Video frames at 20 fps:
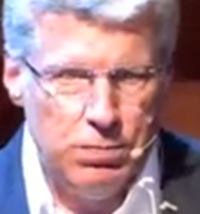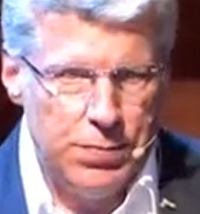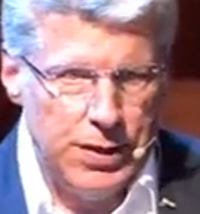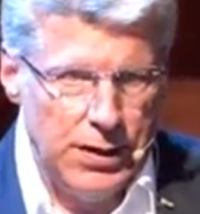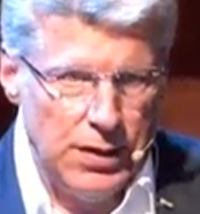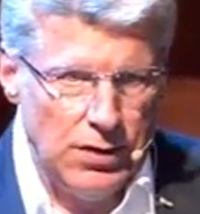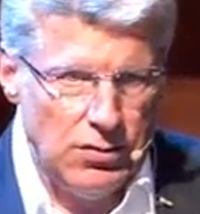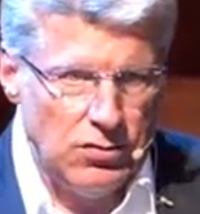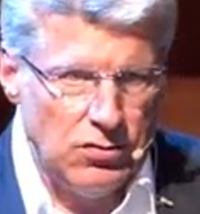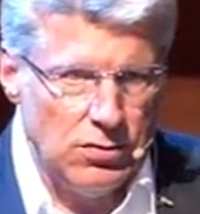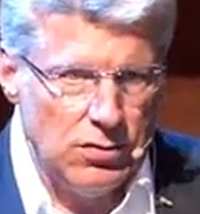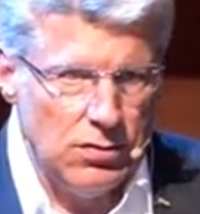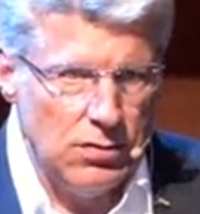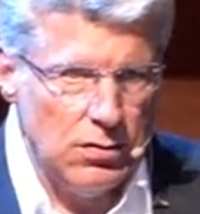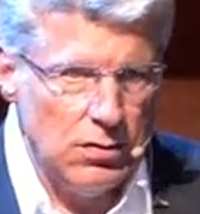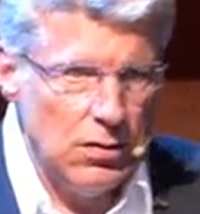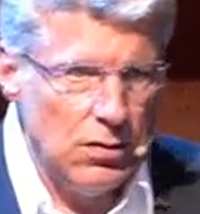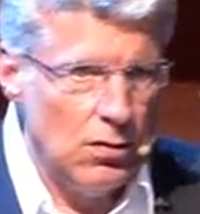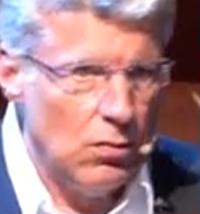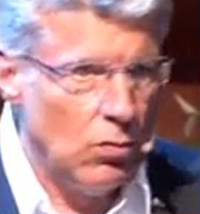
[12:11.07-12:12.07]
peace.
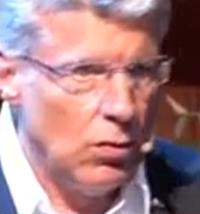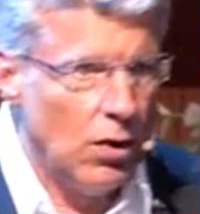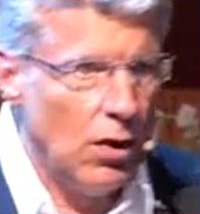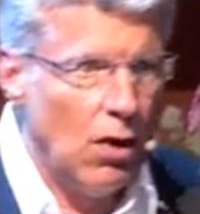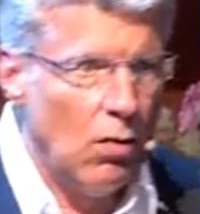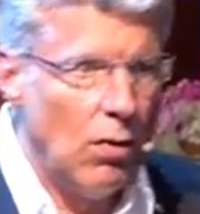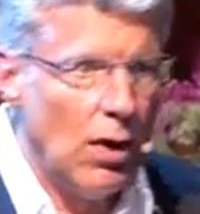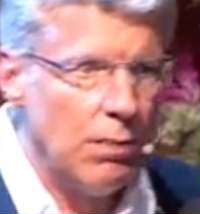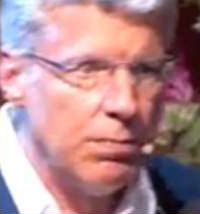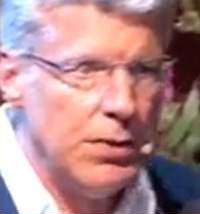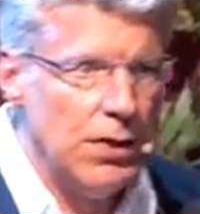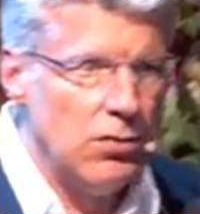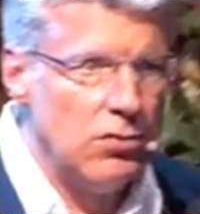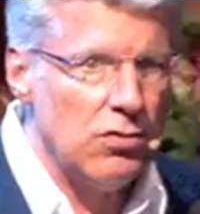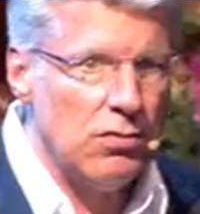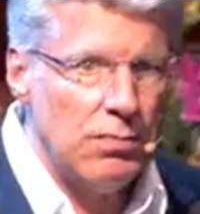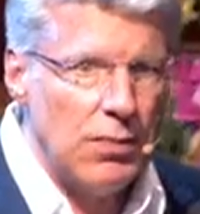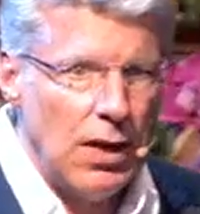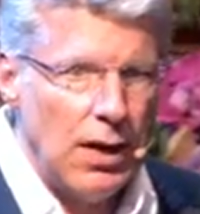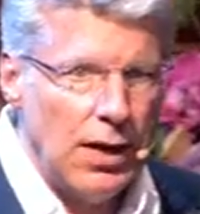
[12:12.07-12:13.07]
We all want
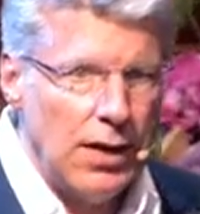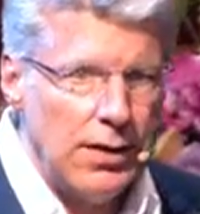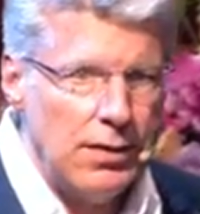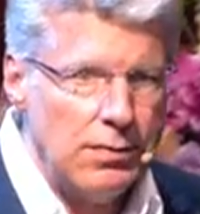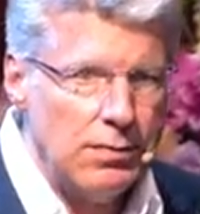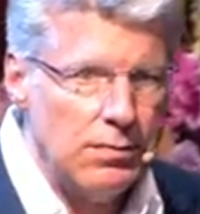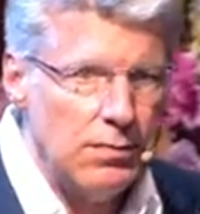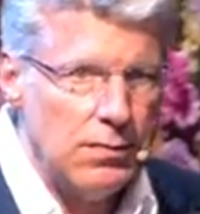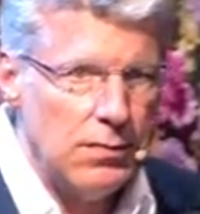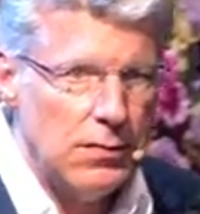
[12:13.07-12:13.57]
peace of mind.